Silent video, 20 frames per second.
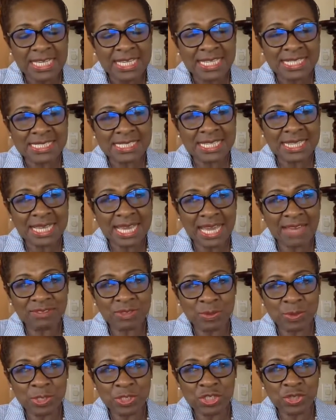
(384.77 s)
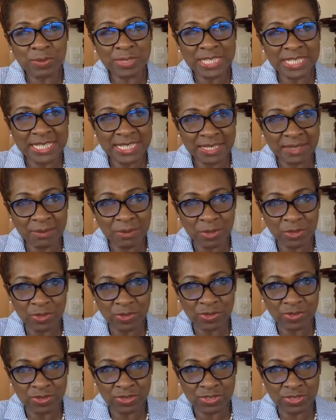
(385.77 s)
he said they have to put so many
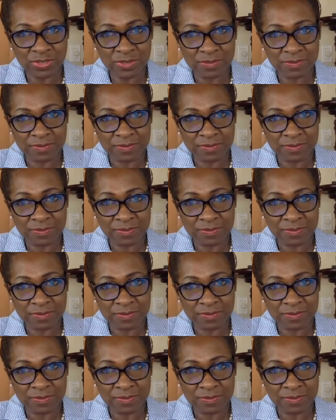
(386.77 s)
chemicals